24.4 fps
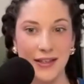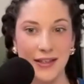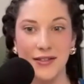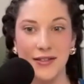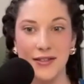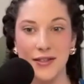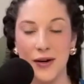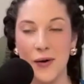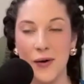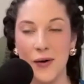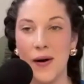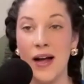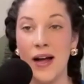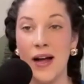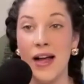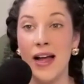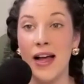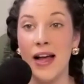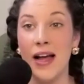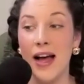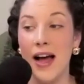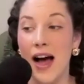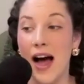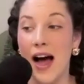So
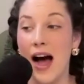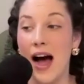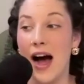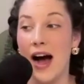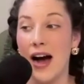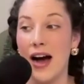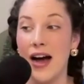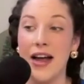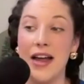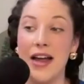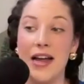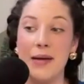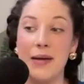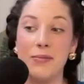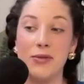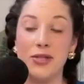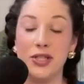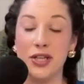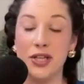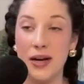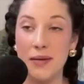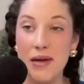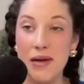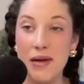I am
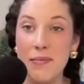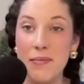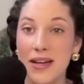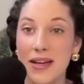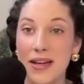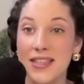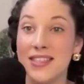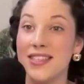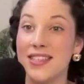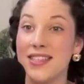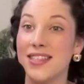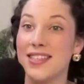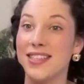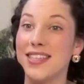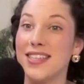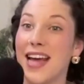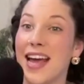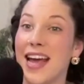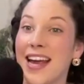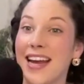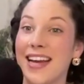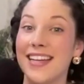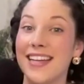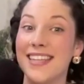trying my best to
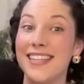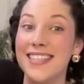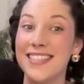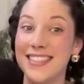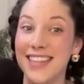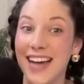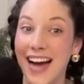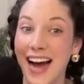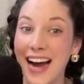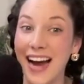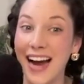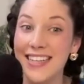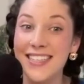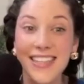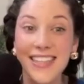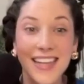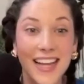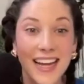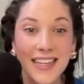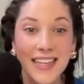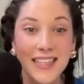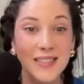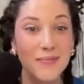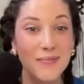stay inside
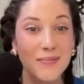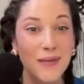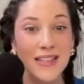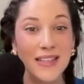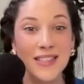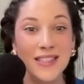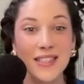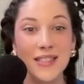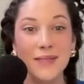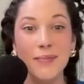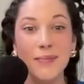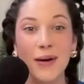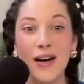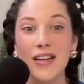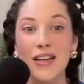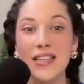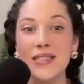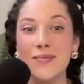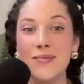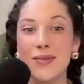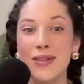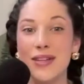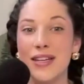today as best as possible.